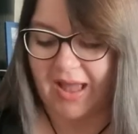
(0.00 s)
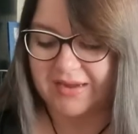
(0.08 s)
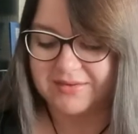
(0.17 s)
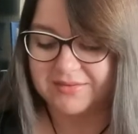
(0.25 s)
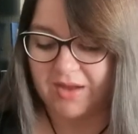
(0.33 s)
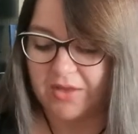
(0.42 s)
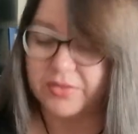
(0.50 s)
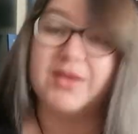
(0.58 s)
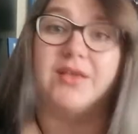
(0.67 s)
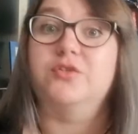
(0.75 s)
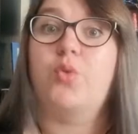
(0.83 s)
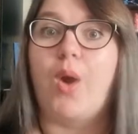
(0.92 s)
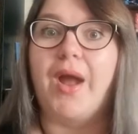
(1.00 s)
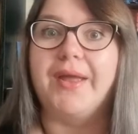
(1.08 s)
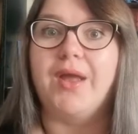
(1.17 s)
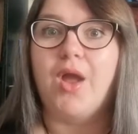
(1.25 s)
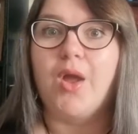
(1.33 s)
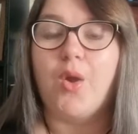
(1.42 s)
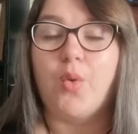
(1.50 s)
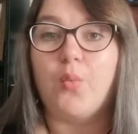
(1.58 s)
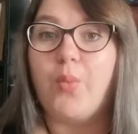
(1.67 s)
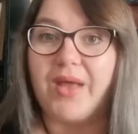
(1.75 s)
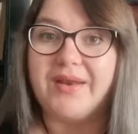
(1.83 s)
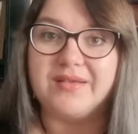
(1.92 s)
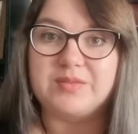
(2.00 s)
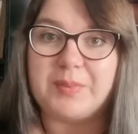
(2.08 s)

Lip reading: and I think it's quite well